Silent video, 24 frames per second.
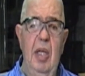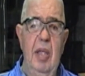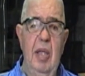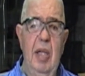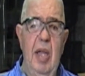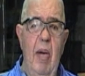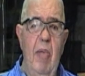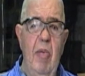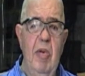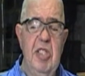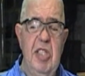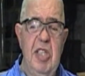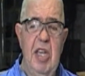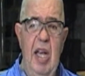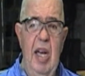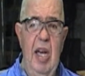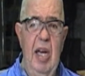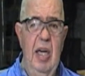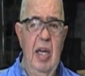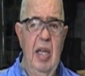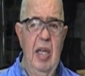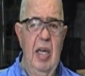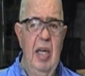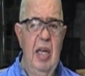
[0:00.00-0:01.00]
That was it.
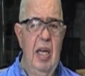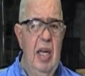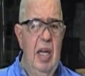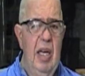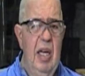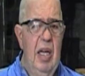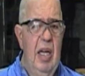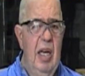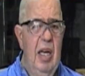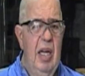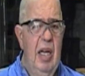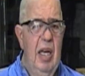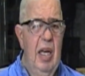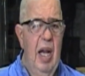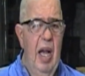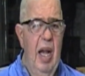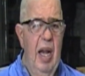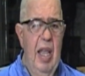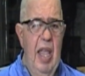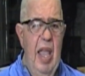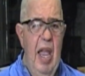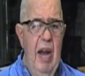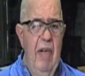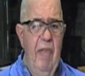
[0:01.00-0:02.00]

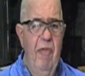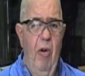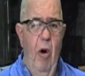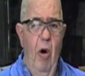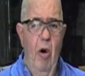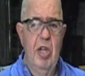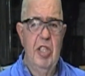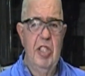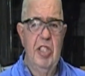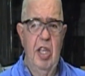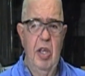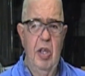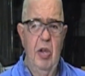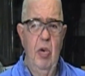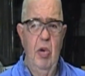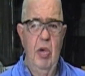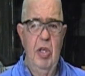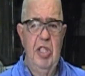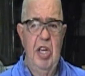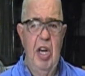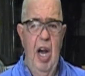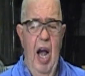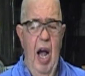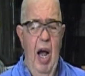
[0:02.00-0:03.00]
I can't focus and do
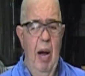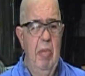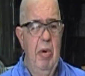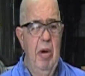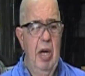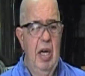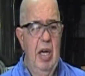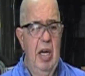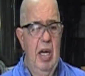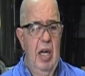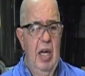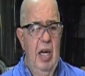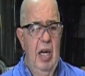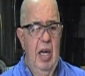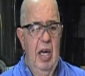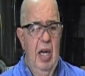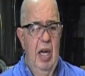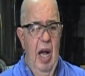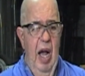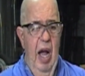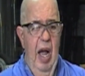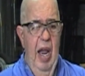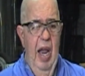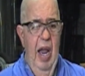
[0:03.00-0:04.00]
a job.
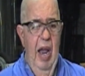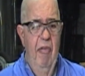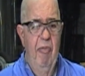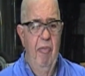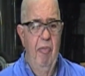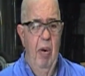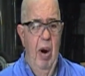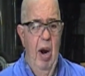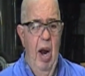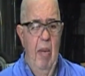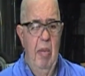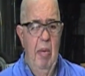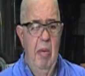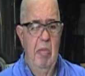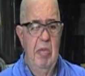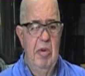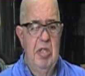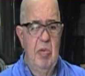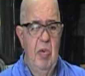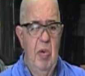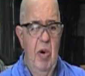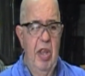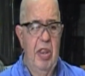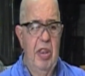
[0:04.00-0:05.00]
I have
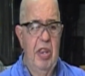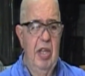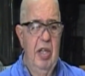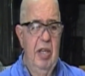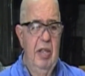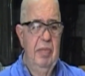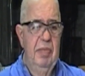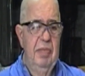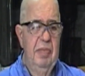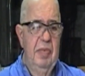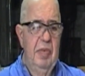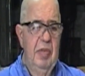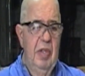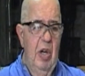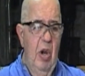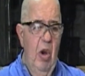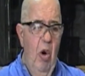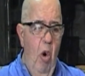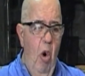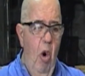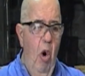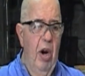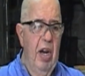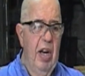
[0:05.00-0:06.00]
problems with
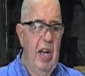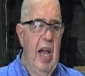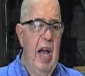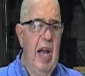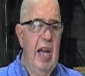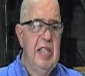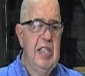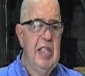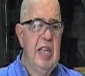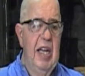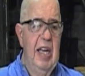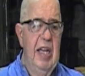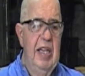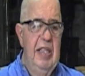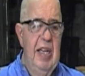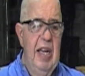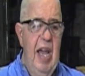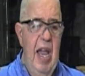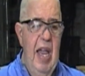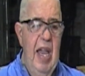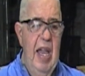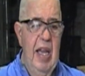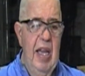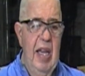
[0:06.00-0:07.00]
organizing a
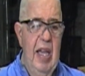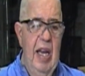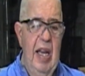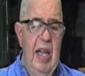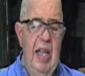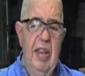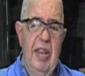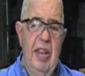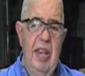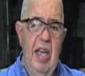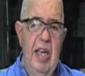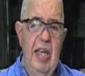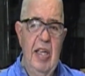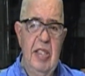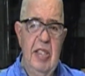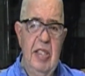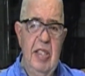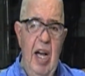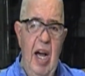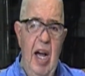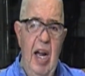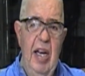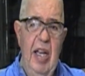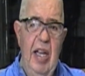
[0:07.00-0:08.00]
day and getting things
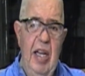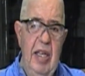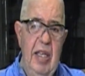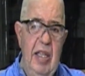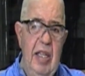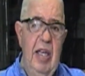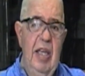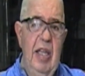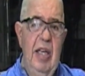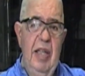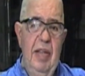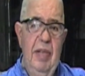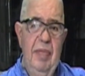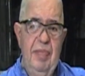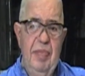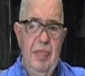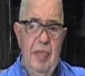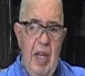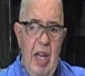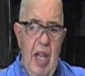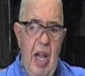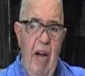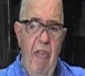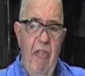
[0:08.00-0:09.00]
done in
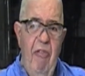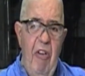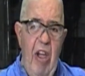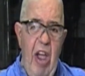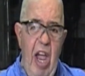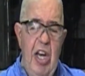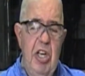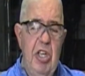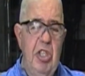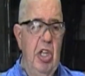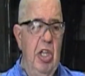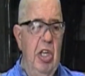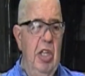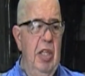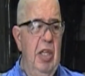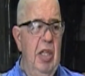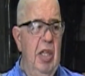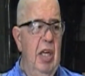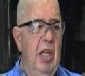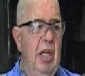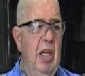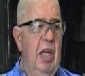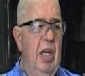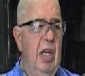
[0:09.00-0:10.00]
a fashion.
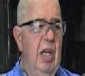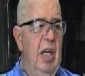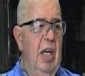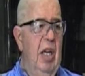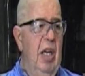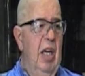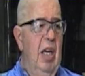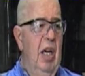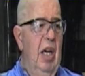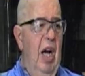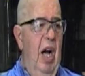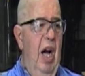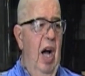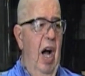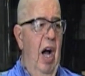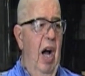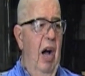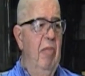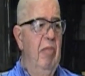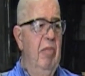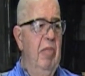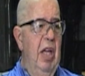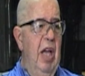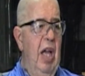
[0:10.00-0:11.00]

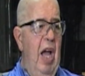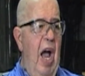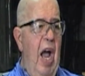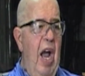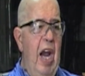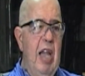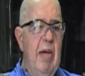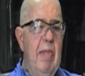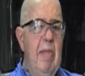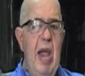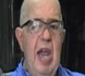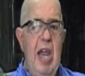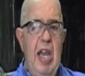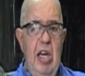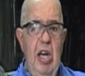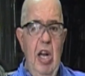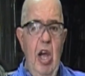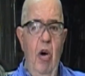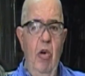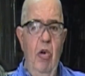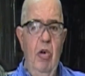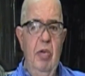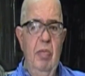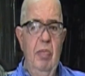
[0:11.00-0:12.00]
Um, I can make a
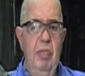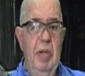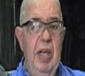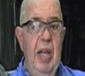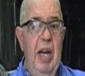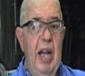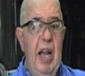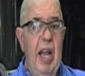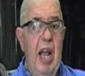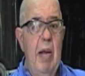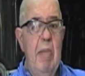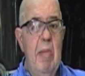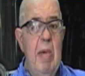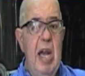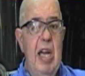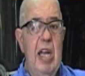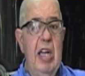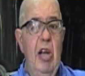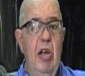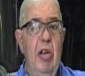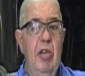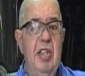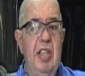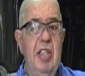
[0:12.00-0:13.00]
note. Then I got to make
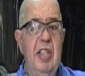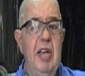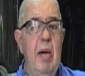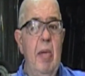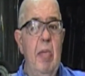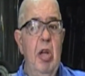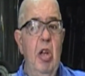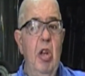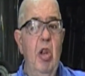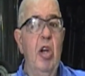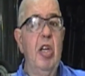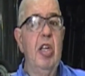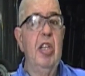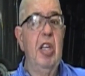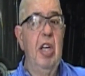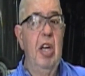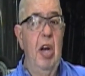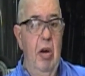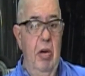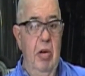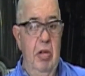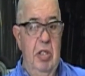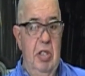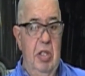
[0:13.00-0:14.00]
a note to tell me, look at the
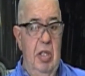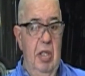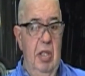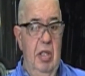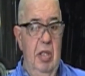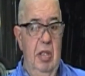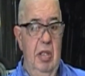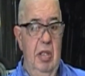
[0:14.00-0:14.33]
notes.